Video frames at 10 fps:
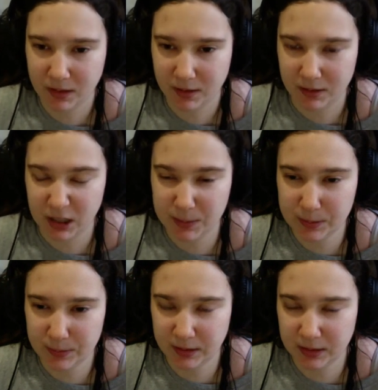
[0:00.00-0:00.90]
The comic
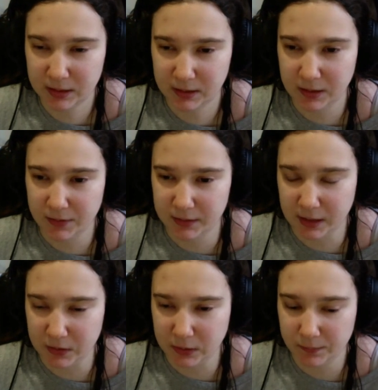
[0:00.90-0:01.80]
book, graphic
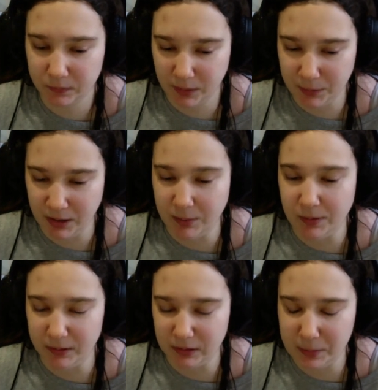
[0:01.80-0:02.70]
novel, the manga
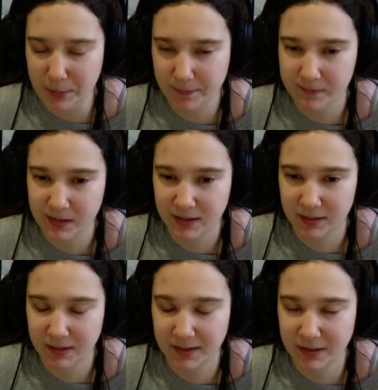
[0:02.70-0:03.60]
book club.
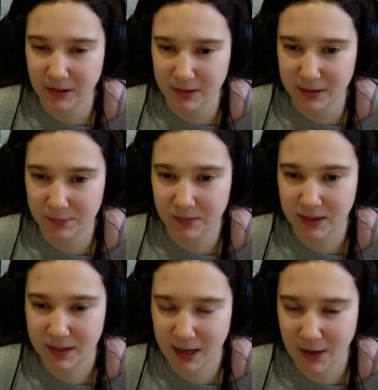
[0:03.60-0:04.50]
I call it
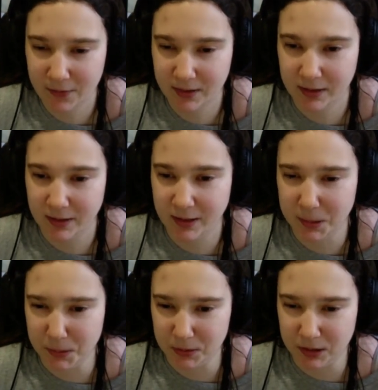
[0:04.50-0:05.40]
Having a
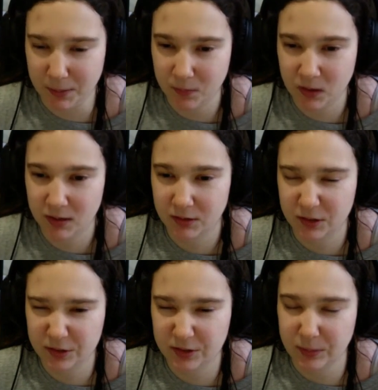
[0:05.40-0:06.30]
Comical Time.
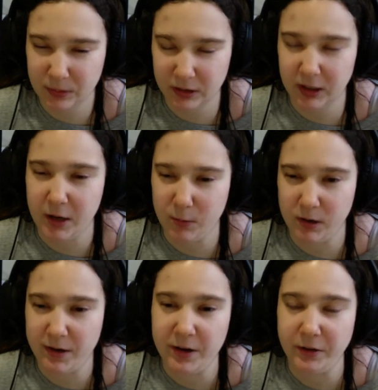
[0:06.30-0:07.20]
This is a book I
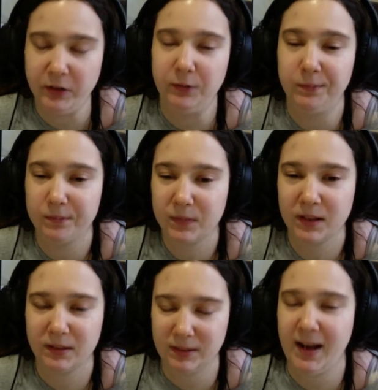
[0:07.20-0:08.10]
wanted to do
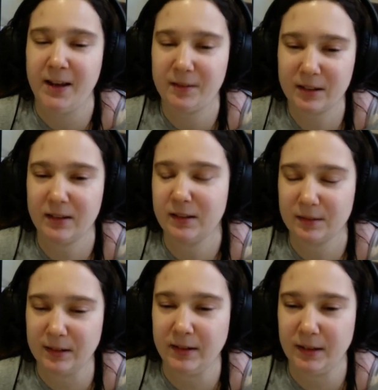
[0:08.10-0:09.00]
last
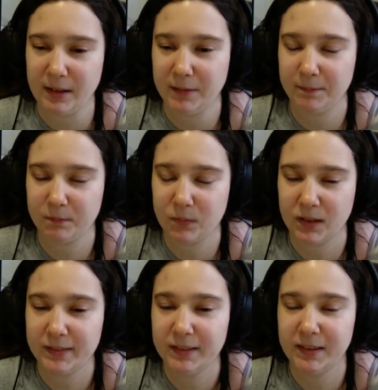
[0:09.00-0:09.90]
Sunday.
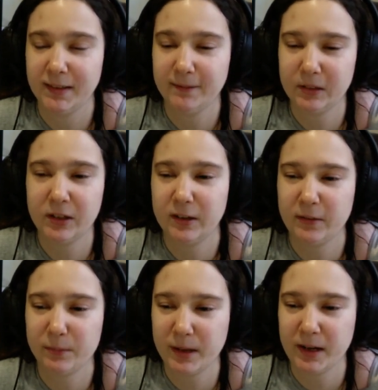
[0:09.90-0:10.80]
I could
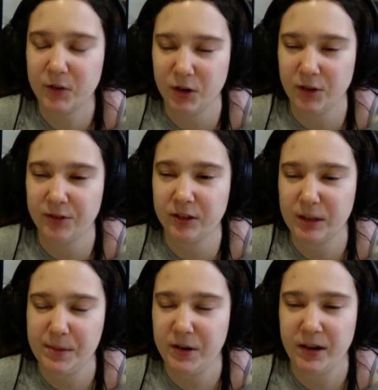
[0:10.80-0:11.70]
have made just a
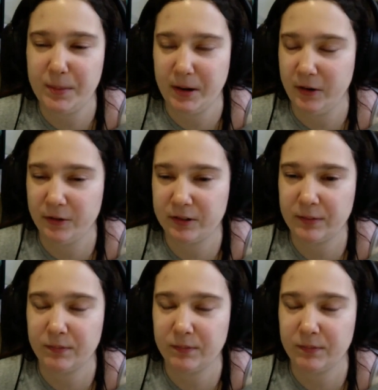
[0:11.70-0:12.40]
community post.